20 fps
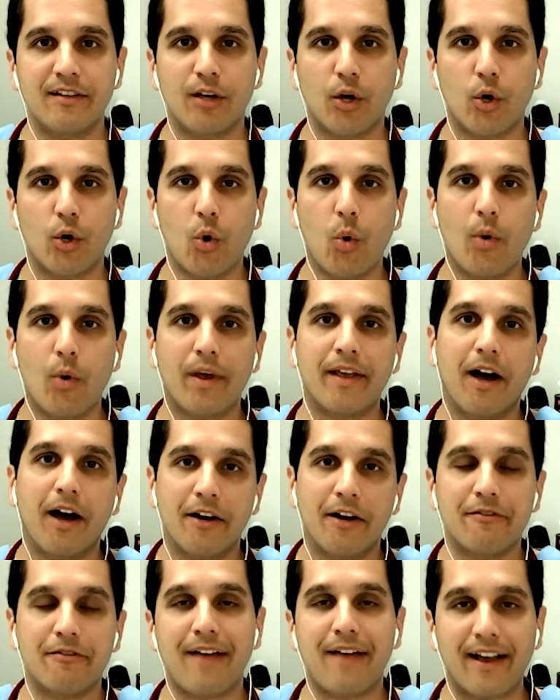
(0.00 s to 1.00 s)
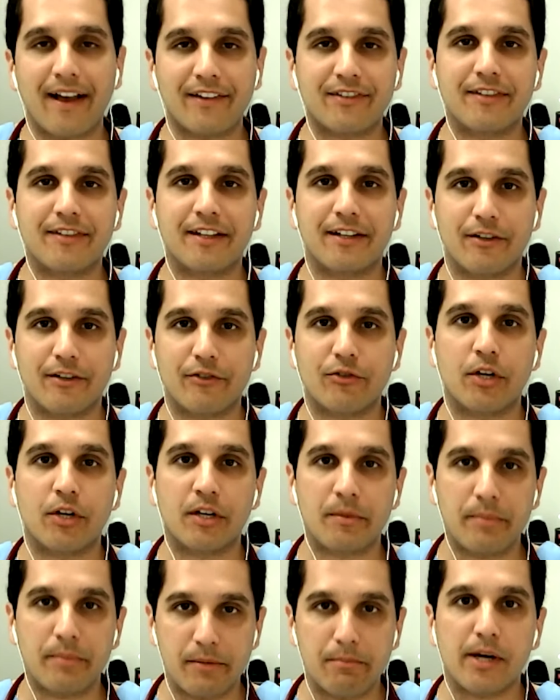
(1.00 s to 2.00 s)
is going to
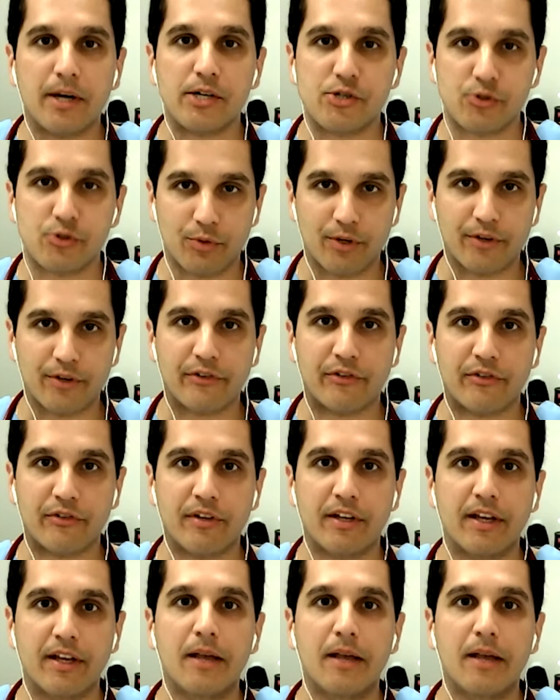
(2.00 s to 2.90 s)
be much worse